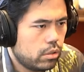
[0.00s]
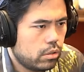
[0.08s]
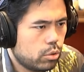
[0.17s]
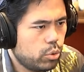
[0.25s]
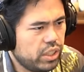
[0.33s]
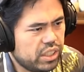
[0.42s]

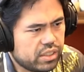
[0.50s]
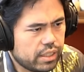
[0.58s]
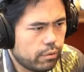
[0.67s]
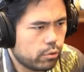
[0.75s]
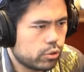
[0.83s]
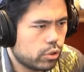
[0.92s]
Queen e7
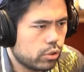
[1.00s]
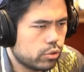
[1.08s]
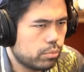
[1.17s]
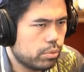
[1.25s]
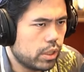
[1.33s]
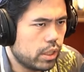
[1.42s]
was also
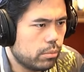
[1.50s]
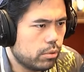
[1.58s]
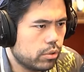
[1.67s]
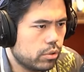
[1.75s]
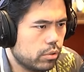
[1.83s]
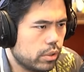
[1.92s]
playable too, I